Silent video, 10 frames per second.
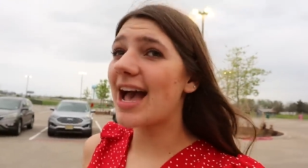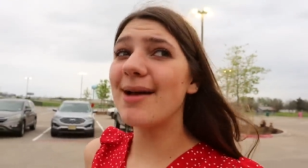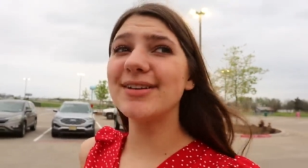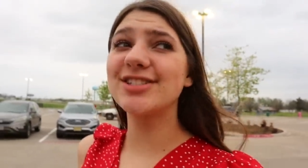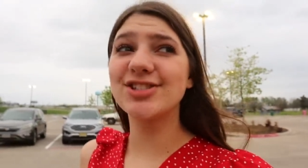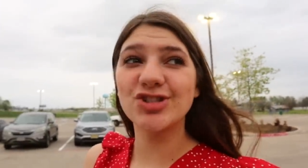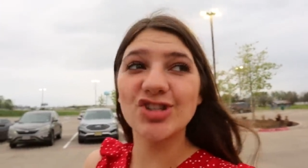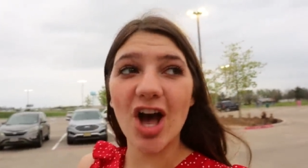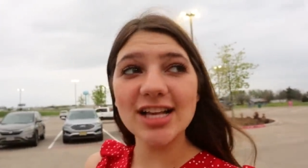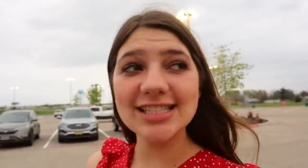I'm
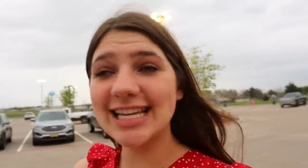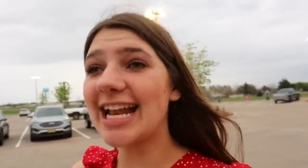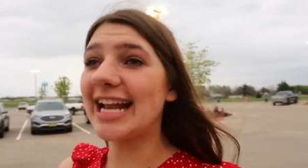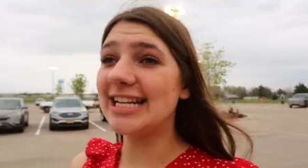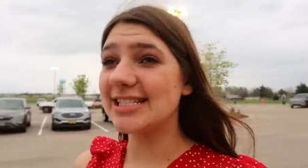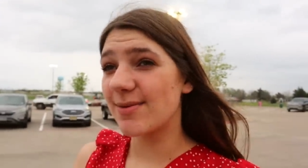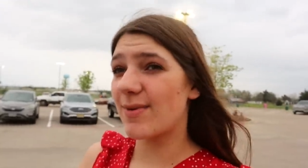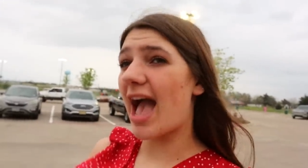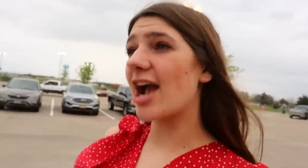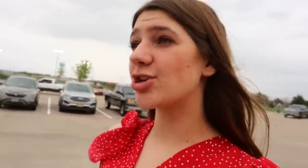exhausted. I need some
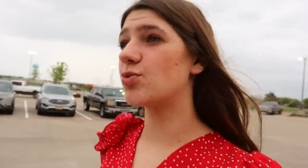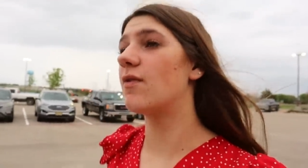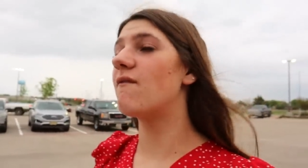actual